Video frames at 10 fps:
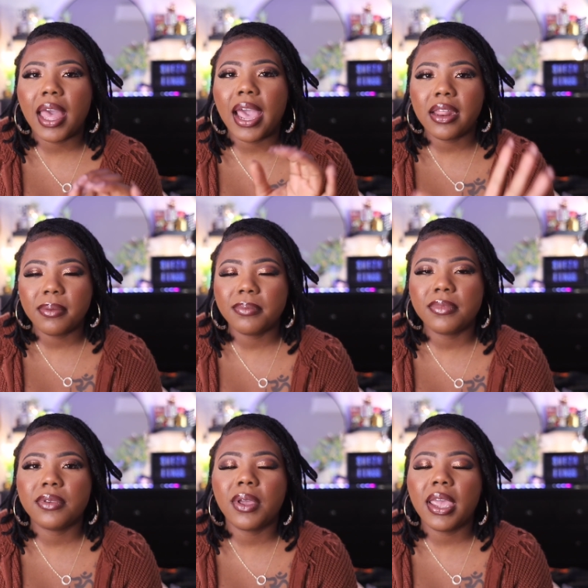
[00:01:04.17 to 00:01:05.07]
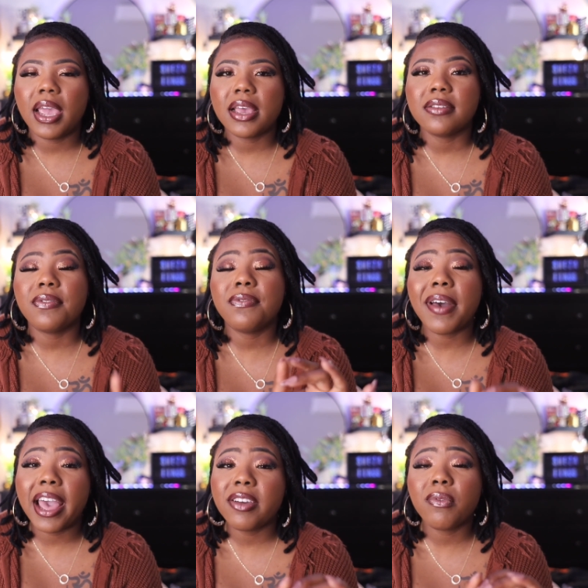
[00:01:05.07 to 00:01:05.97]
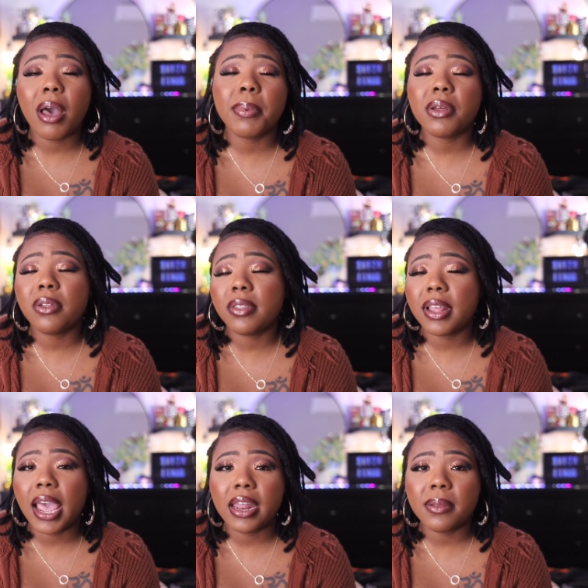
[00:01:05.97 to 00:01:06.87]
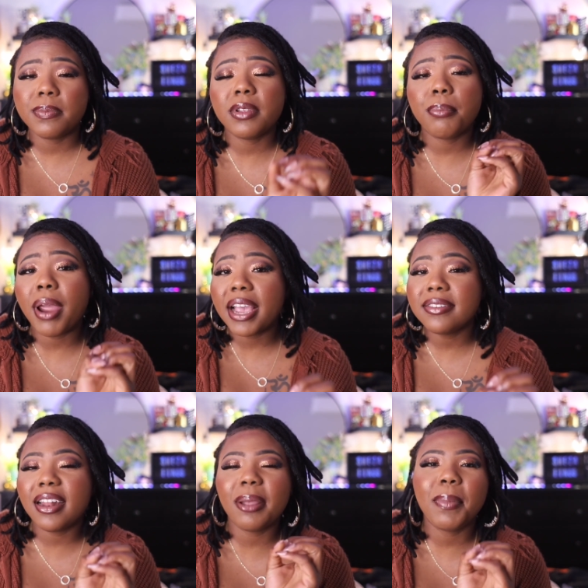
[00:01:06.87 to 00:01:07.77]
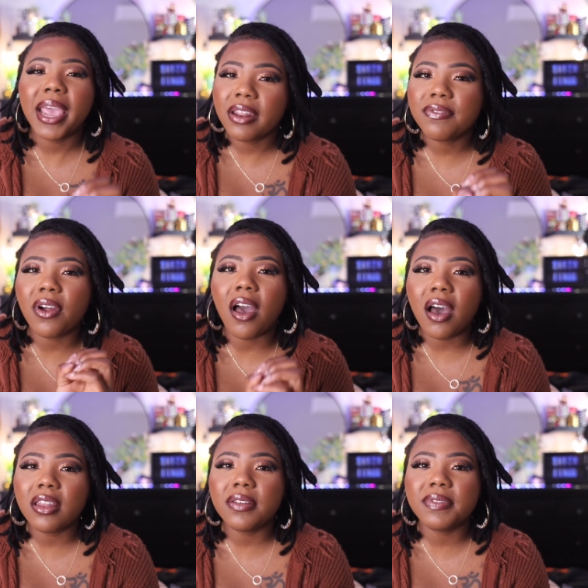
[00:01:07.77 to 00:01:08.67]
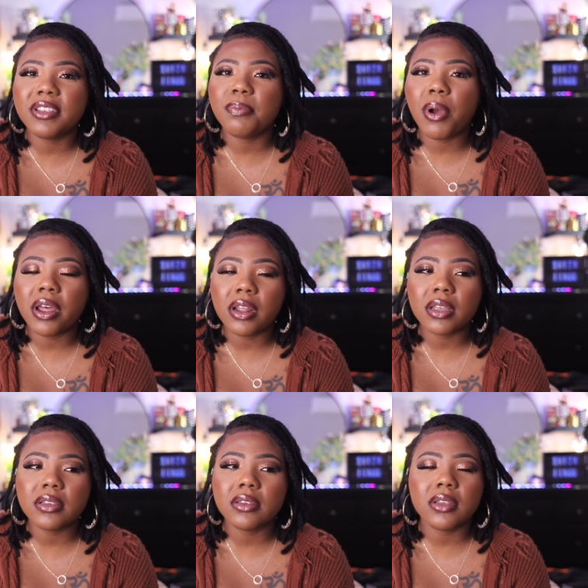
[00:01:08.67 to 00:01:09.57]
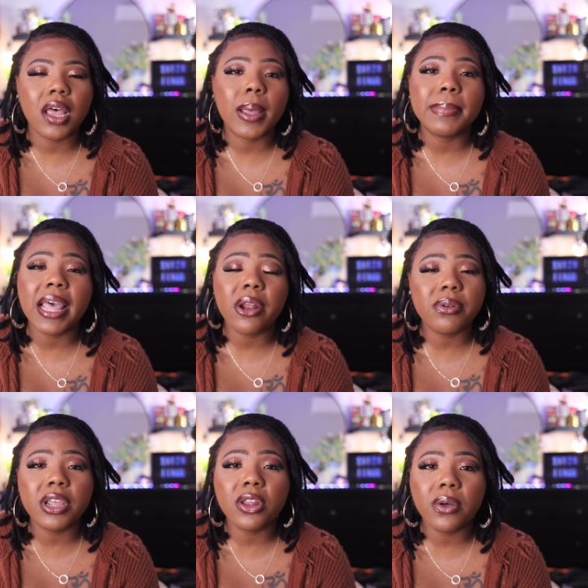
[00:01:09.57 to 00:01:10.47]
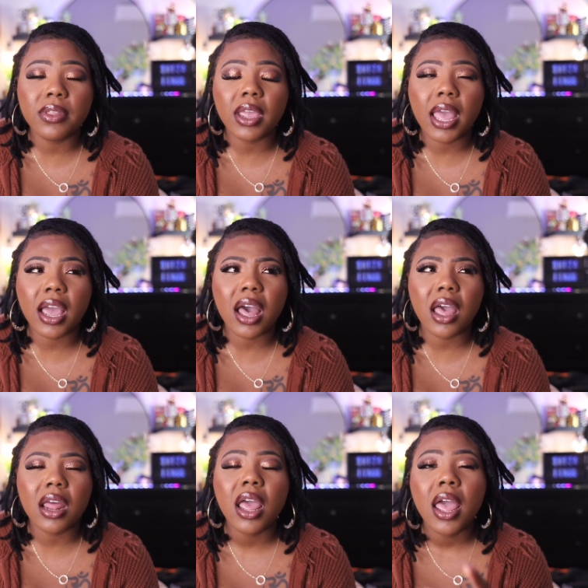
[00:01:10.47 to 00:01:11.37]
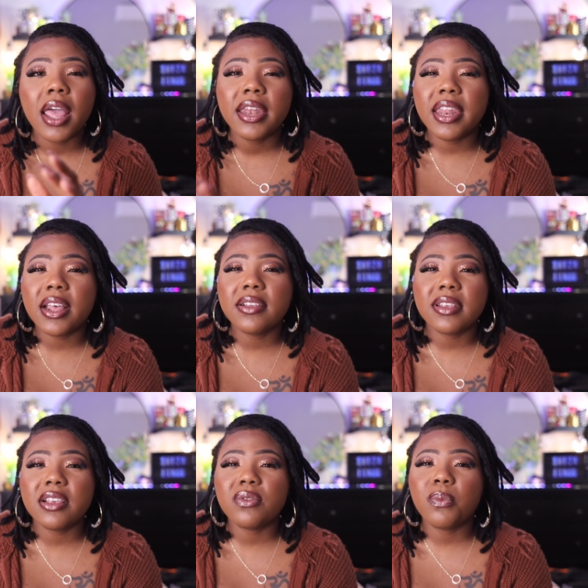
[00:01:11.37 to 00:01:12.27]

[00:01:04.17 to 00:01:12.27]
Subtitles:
items. Okay, guys, 5 whopping clothing items. The price that I paid for all of these products, not only clothing, I got nails as